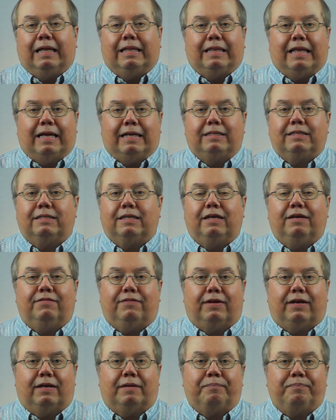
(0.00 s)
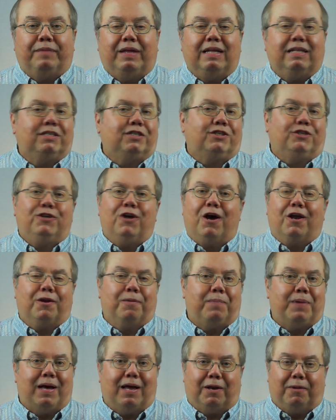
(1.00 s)
Thanksgiving. It's not
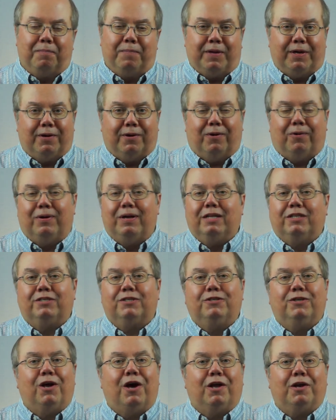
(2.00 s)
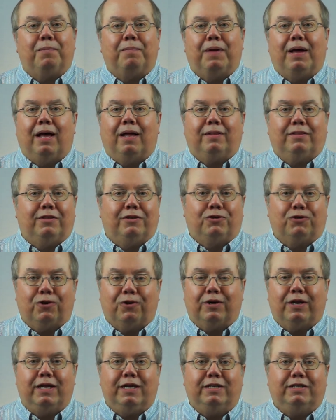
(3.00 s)
about a meal. It's not about the
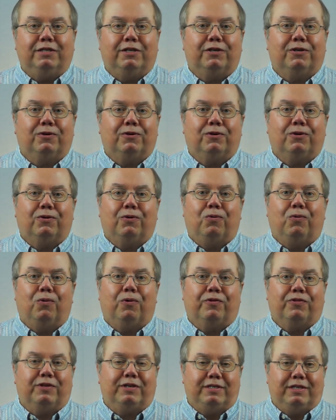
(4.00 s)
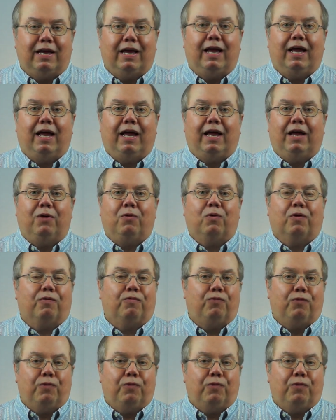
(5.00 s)
turkey dinner or the day or